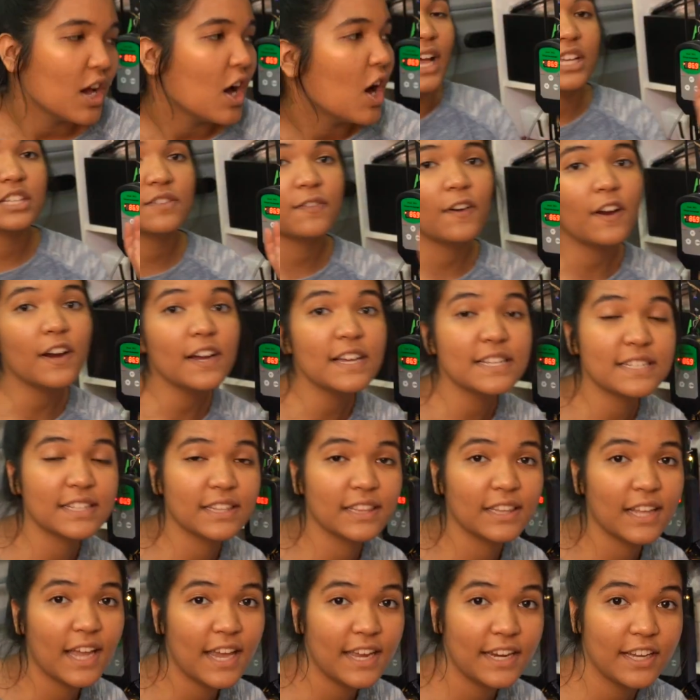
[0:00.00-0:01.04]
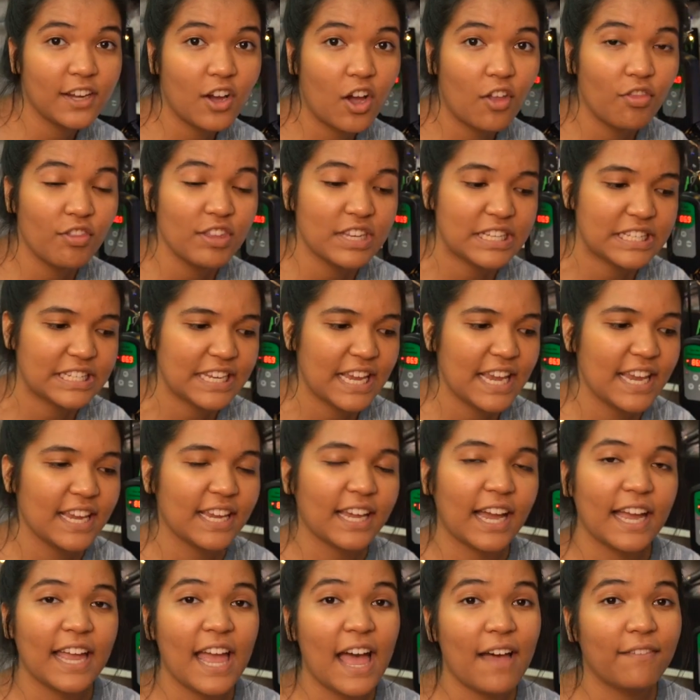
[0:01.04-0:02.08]
As far as lighting on this
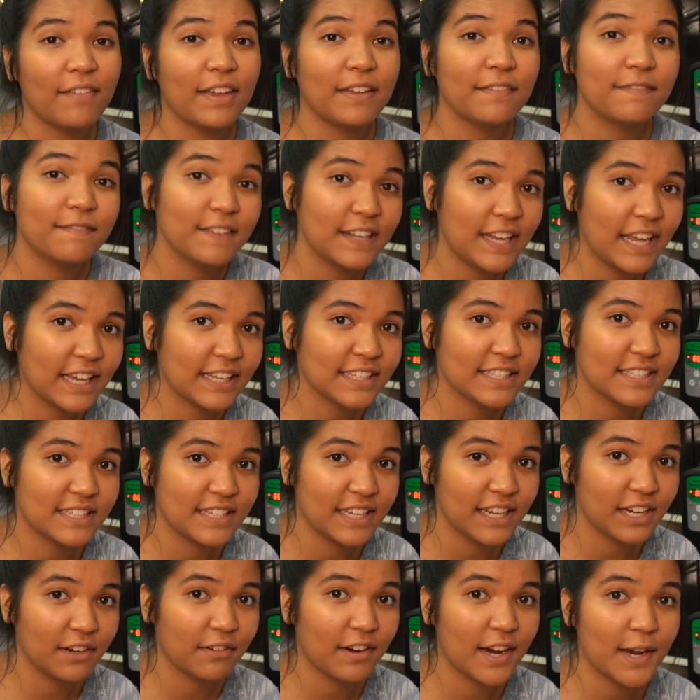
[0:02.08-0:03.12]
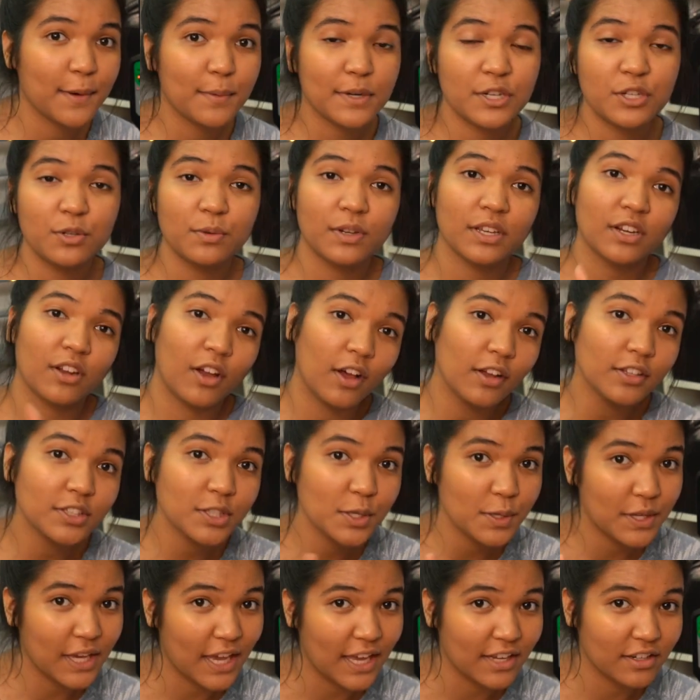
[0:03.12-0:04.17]
tank, I have a Finex Stingray, which you can
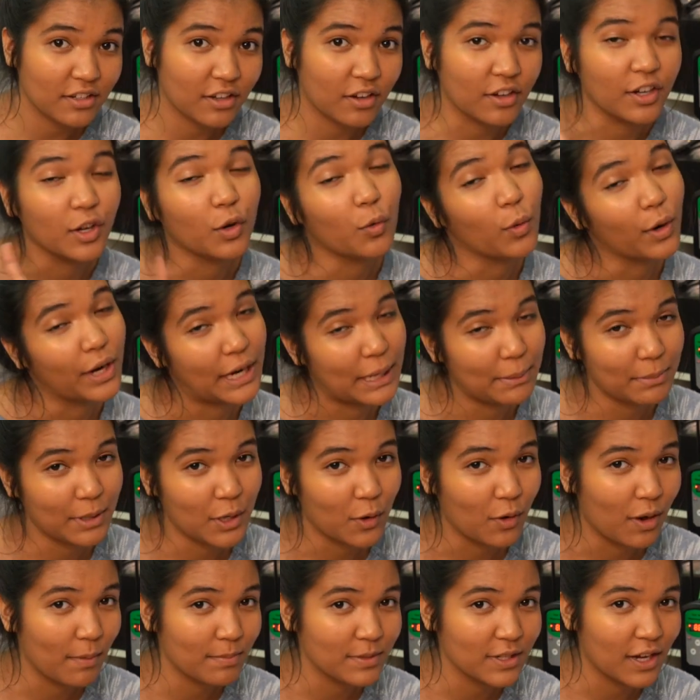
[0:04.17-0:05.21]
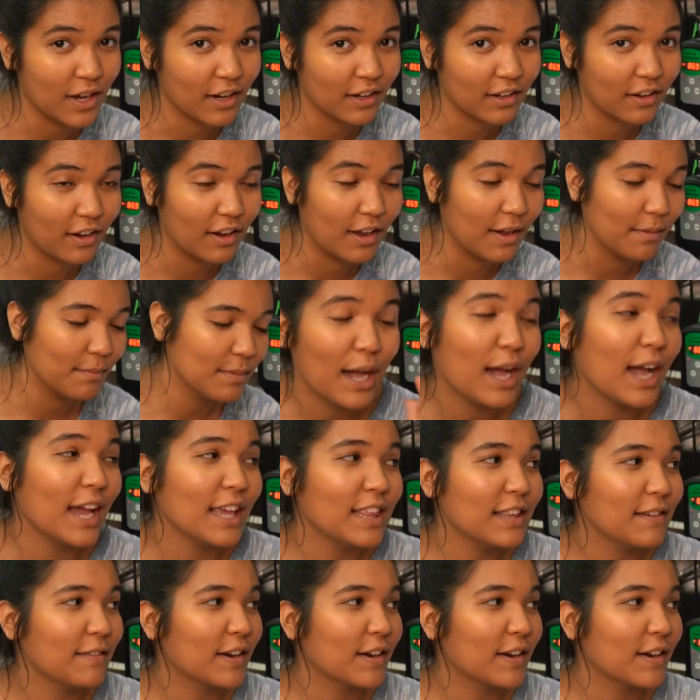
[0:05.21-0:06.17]
also get on aquariumcoop.com. Highly